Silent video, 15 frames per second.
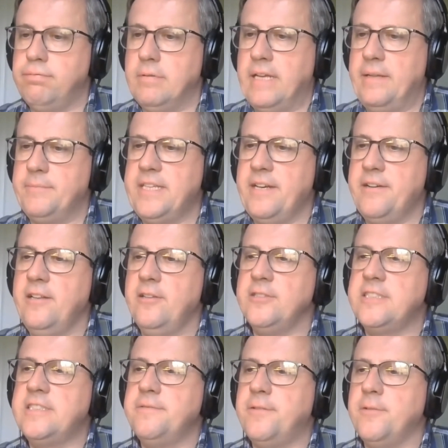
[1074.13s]
I'm getting
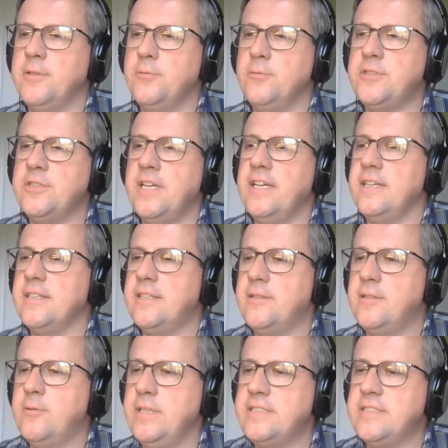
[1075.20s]
lots of
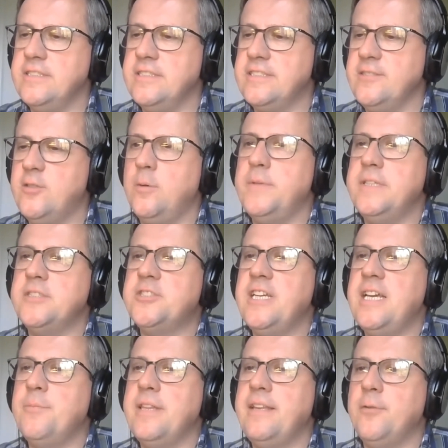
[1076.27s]
questions and comments
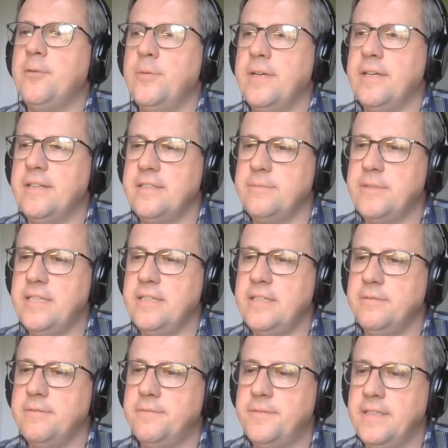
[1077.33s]
shared with everyone, and I'm kind
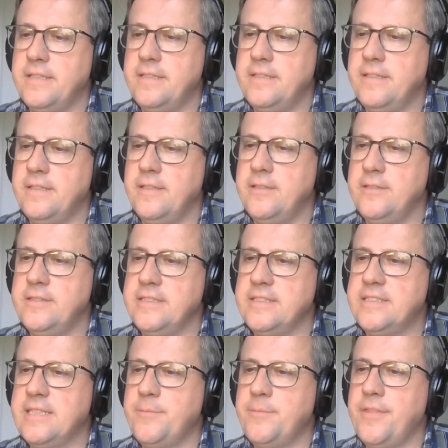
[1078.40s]
of losing
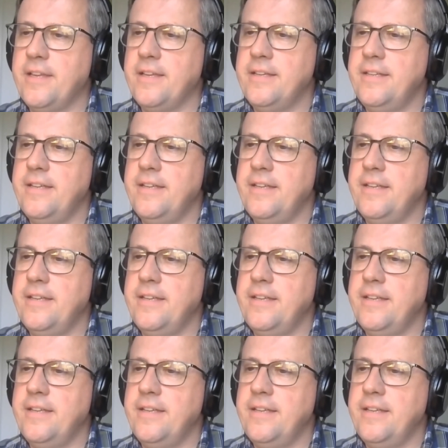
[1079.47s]
some of the